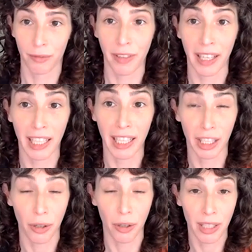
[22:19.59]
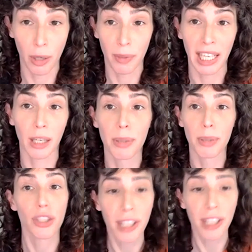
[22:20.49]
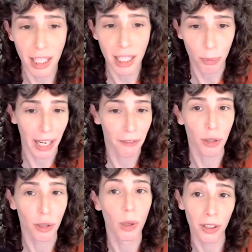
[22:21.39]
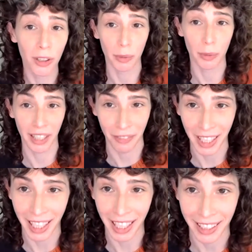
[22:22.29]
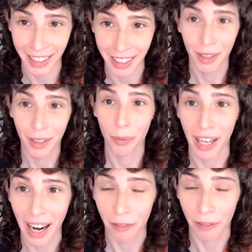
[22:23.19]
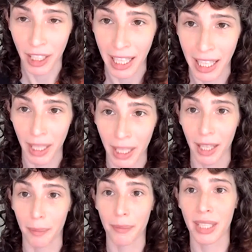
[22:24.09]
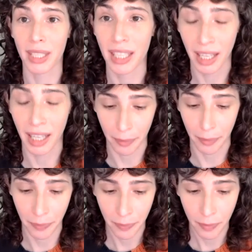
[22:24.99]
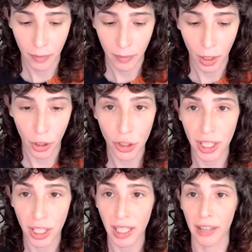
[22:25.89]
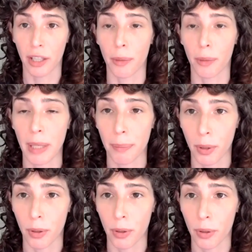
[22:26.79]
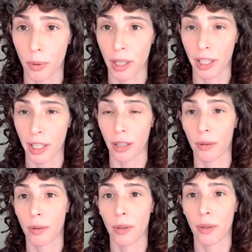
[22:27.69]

very, you know, it's almost like an absurdist Brave New World we're living in, where everything becomes urgent and there are people who are, you know,